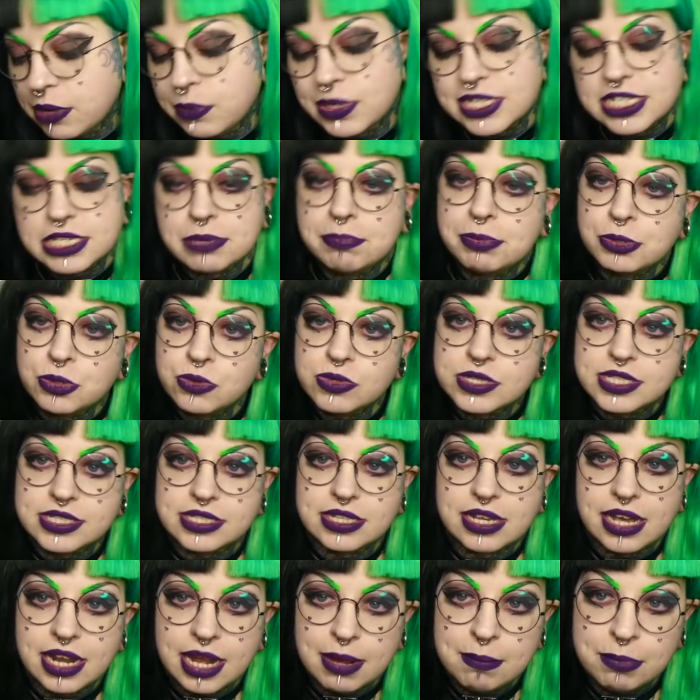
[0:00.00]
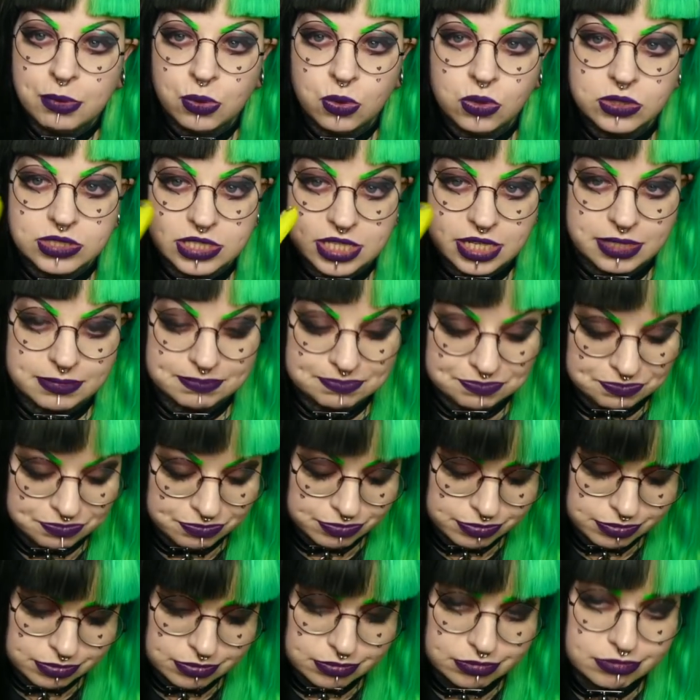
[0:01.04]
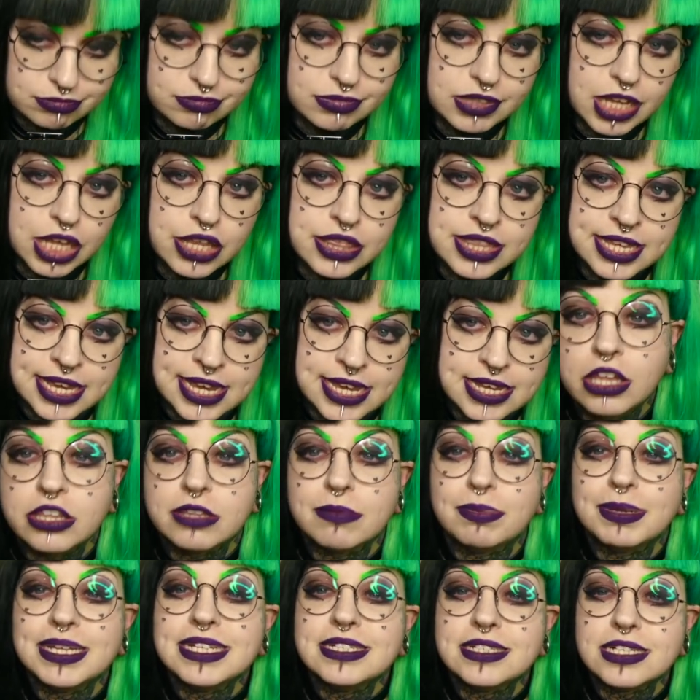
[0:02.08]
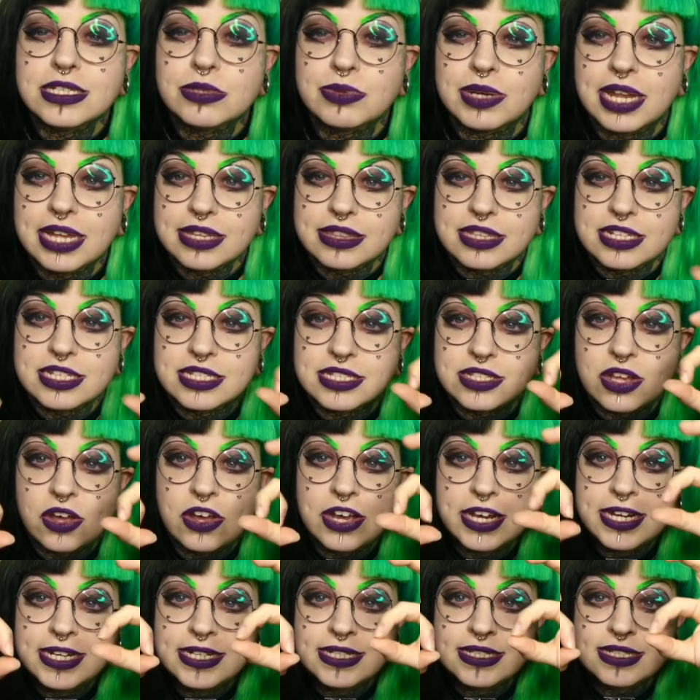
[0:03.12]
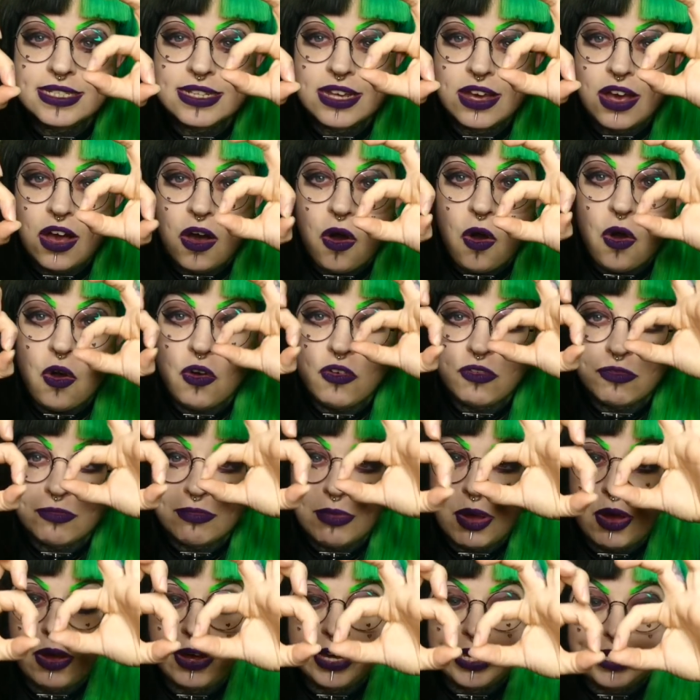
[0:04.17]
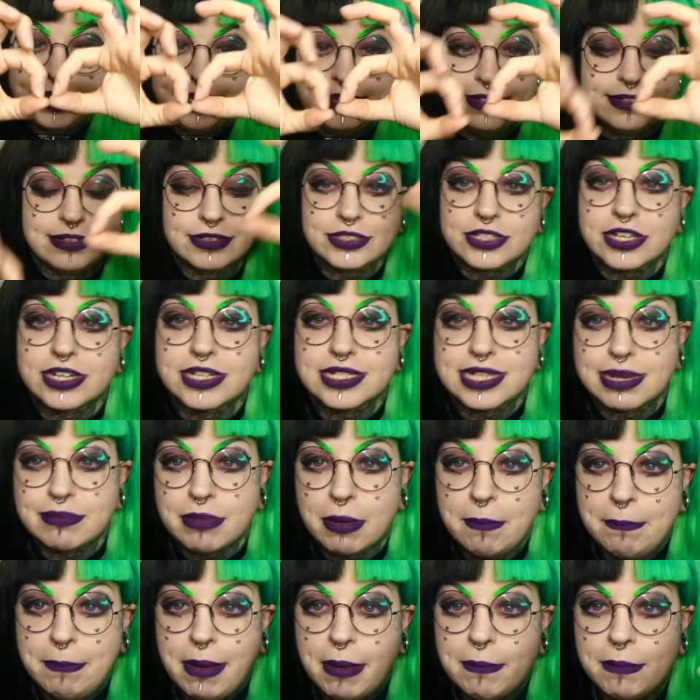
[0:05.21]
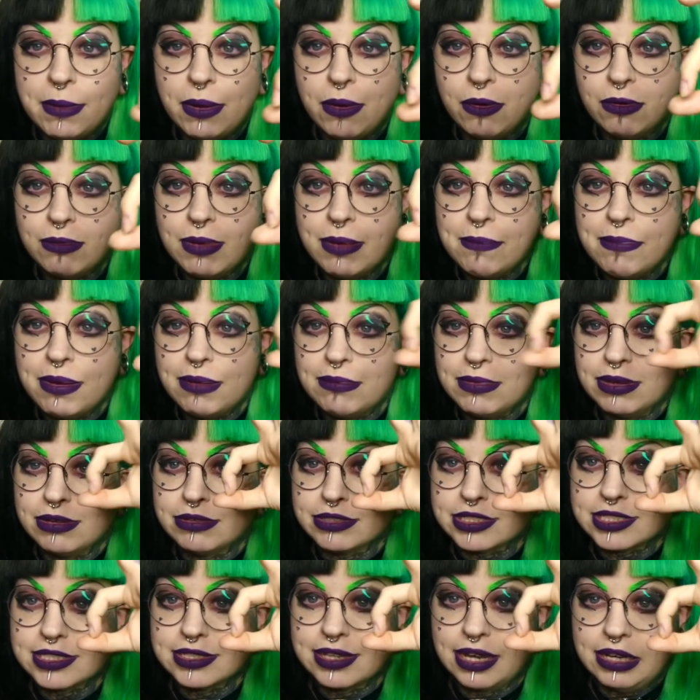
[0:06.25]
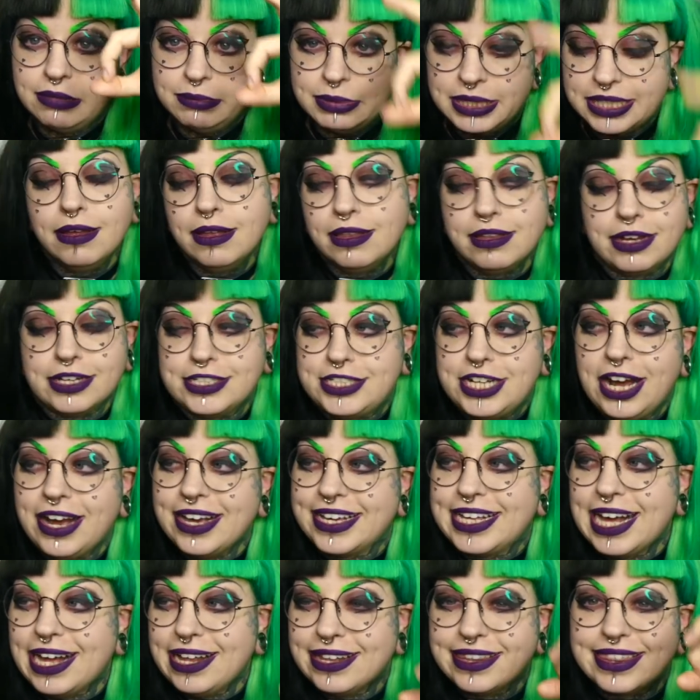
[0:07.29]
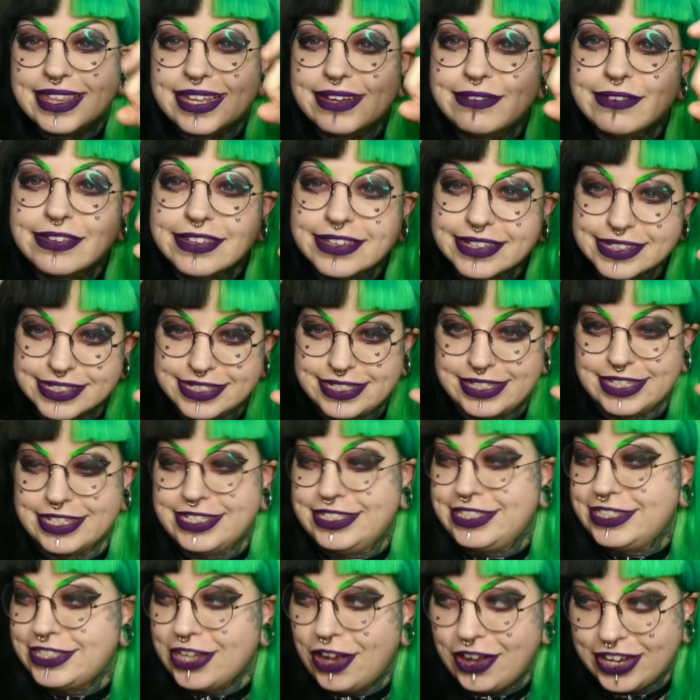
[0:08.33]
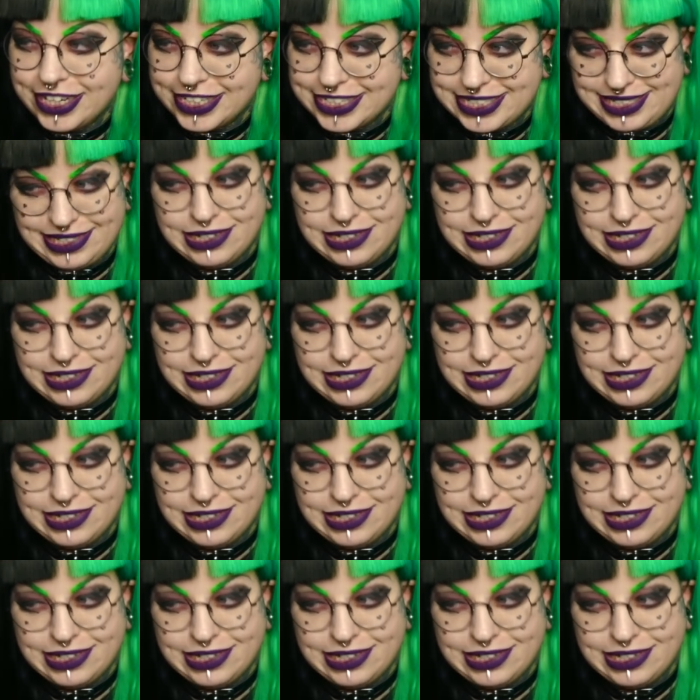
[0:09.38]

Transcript: went to Boots and I bought these. The blisters were like the size of my, I was gonna say my bum hole. My bum hole isn't that big. I can't think what this is the size